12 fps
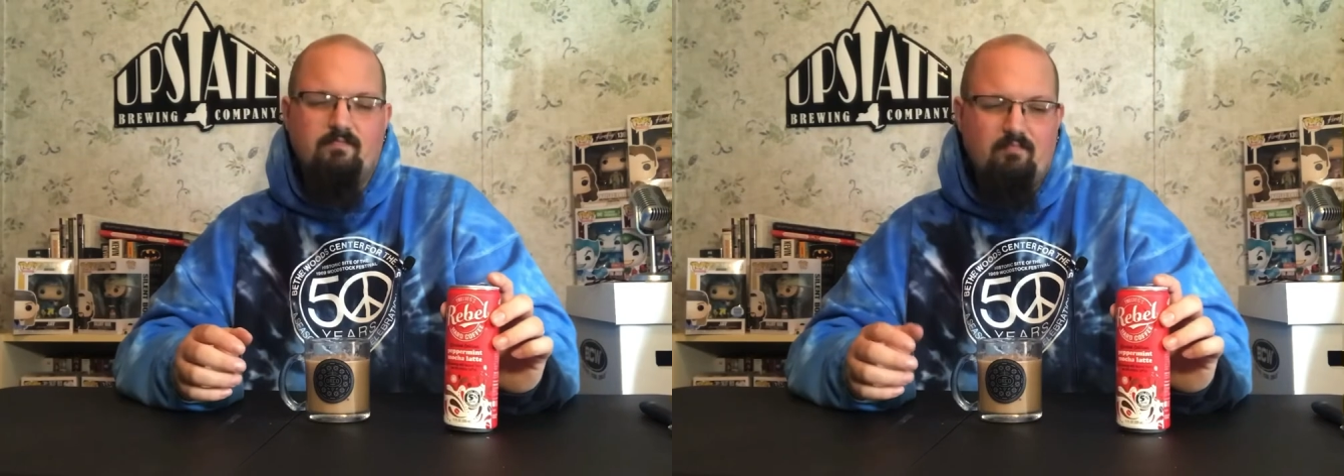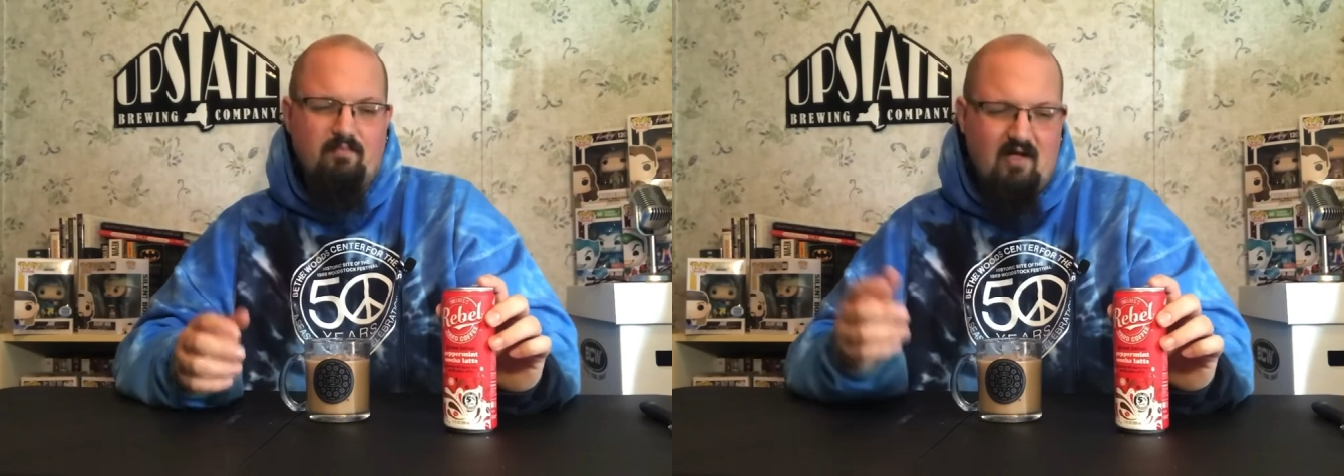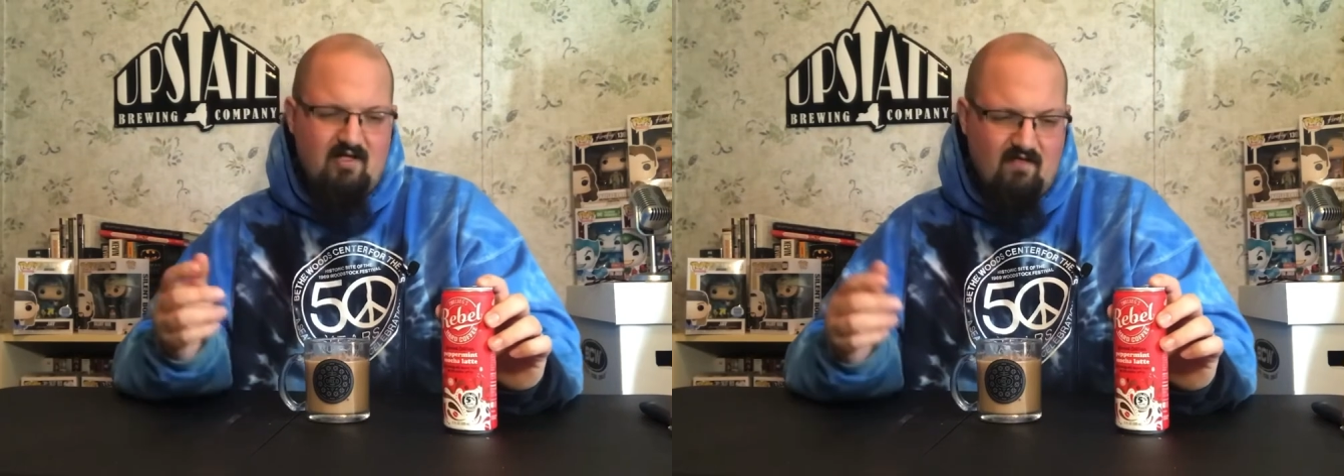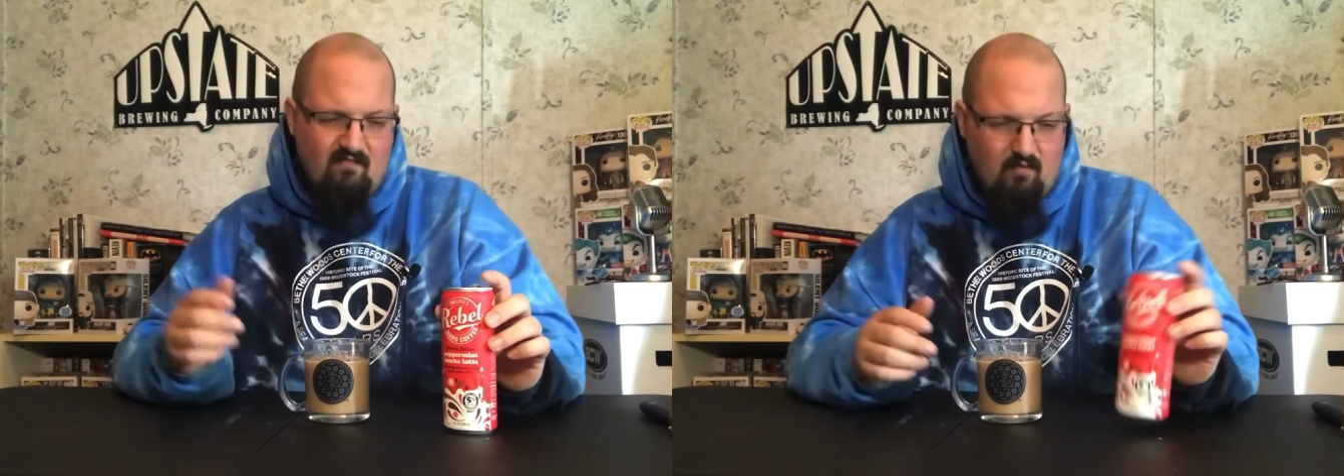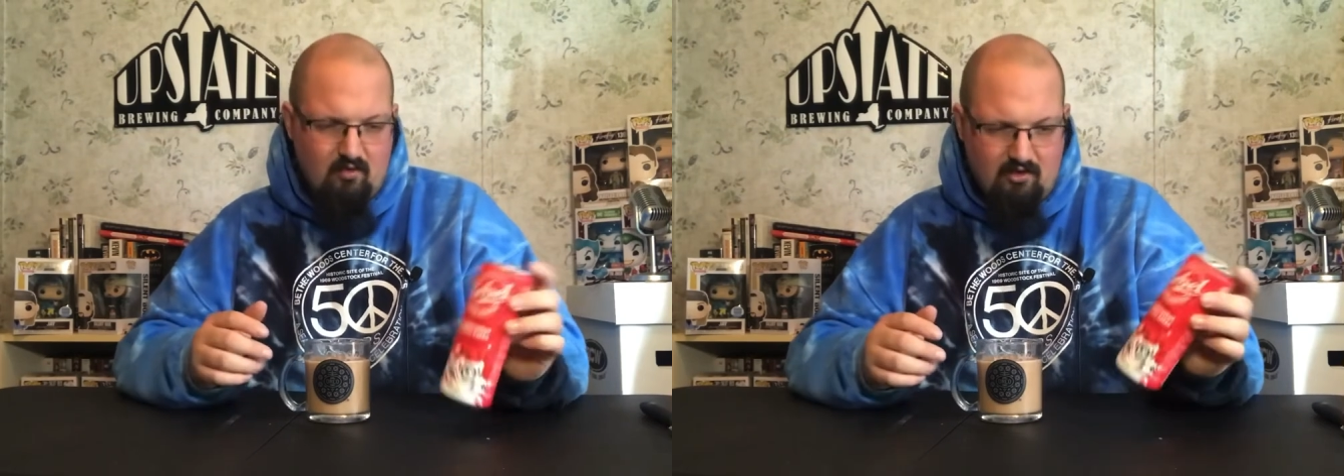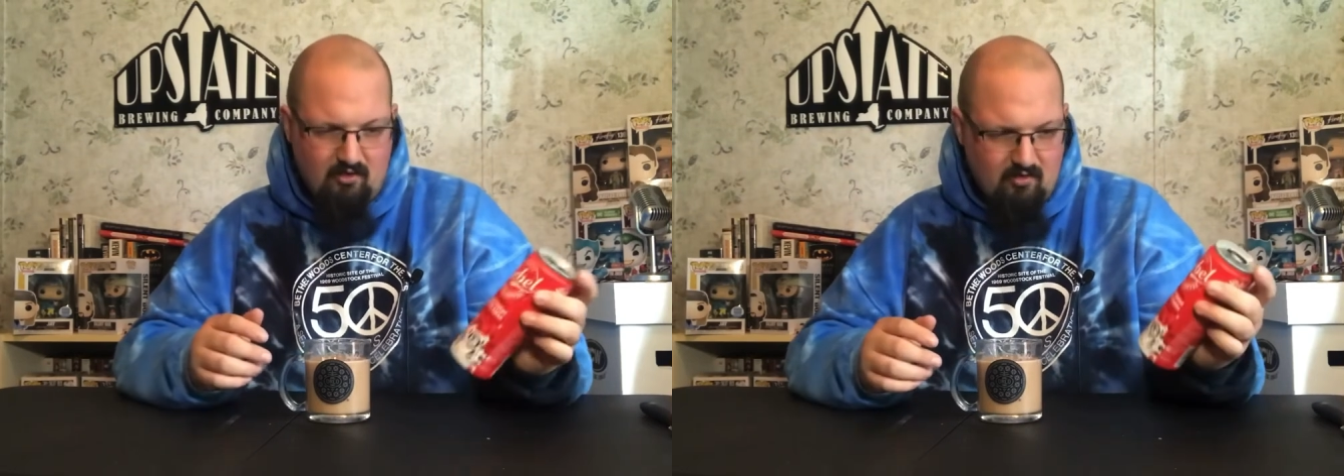but I definitely
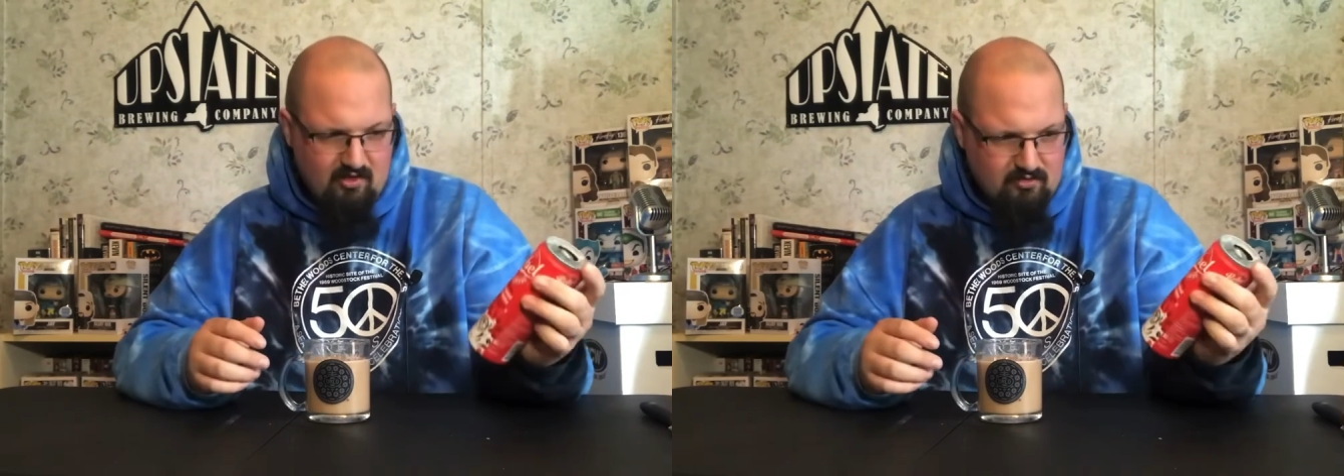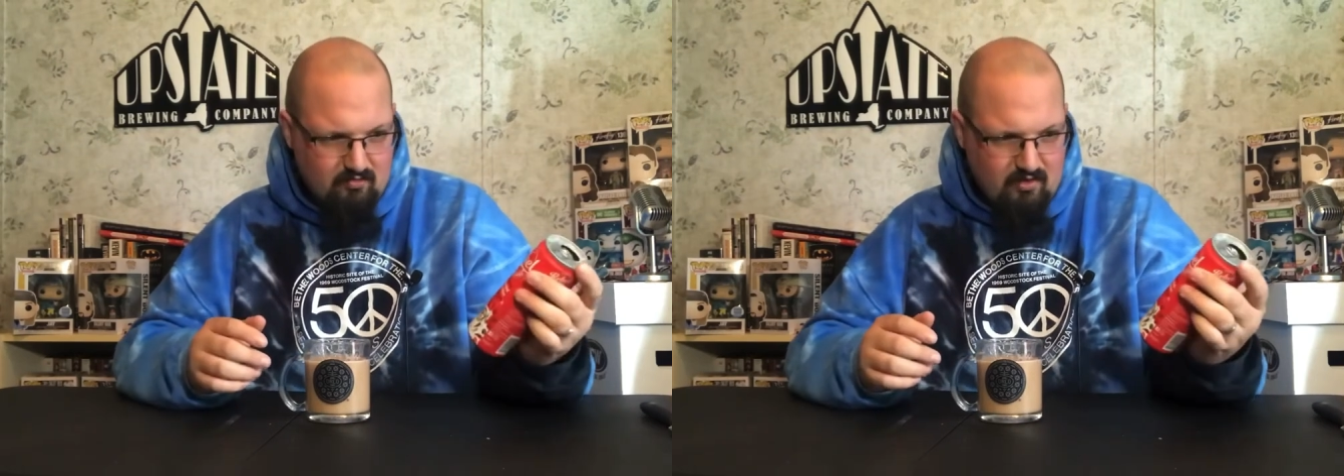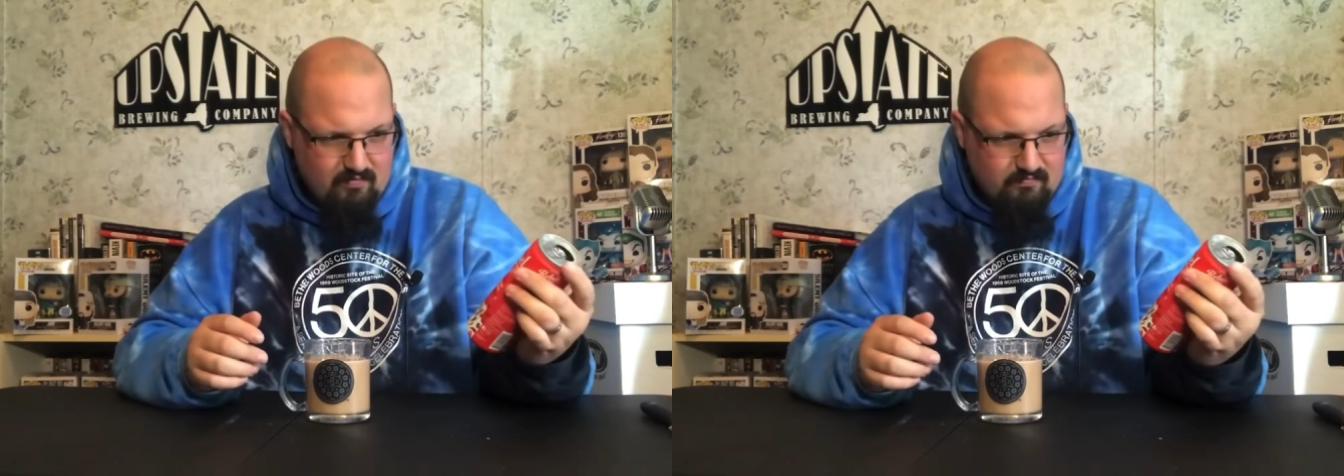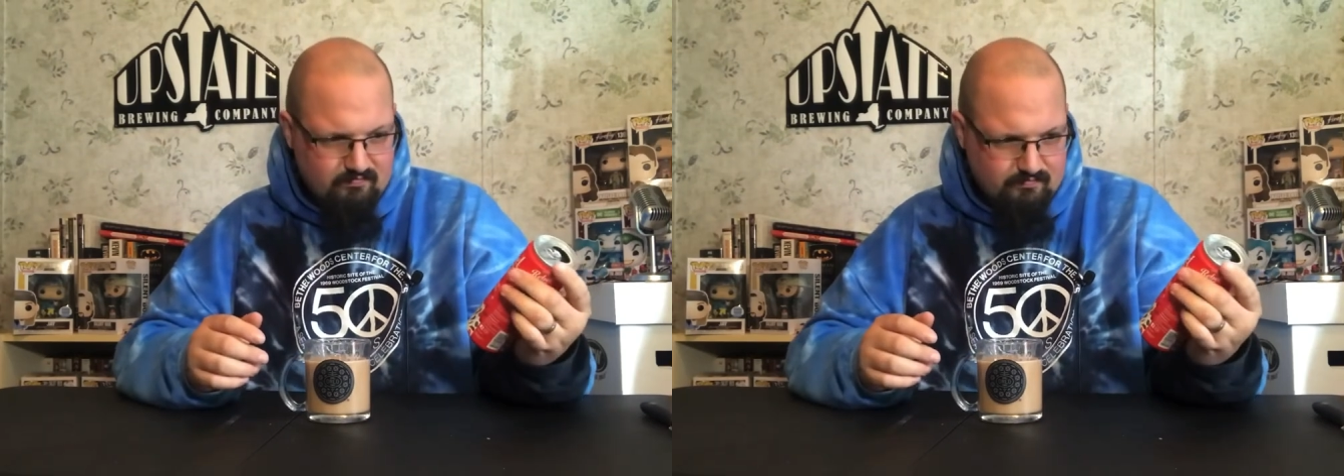want to do this one.